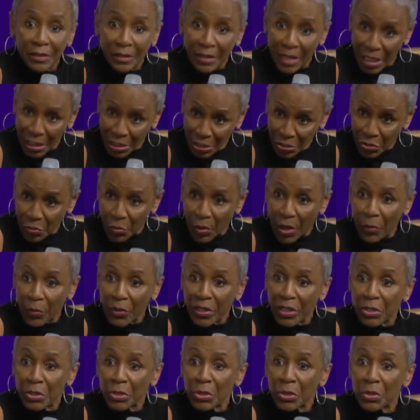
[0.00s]
That is what
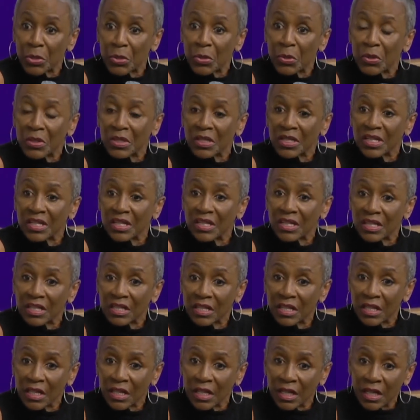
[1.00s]
we do.
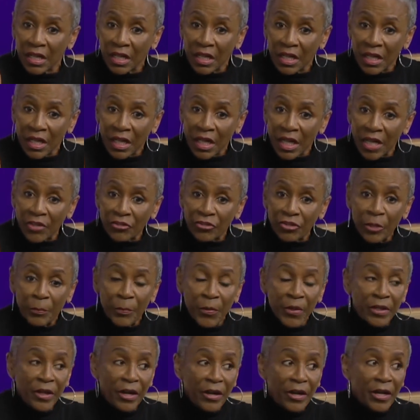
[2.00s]
And she
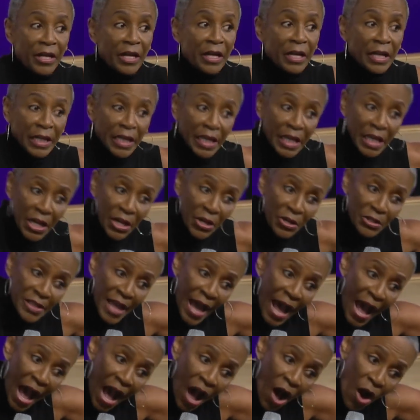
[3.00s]
put her ear
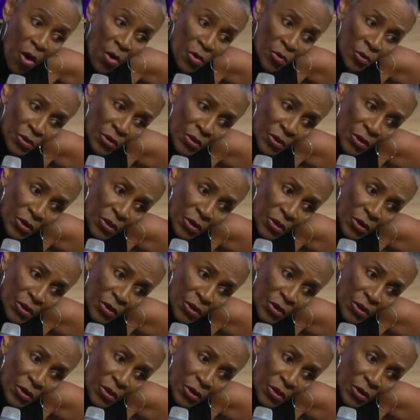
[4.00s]
down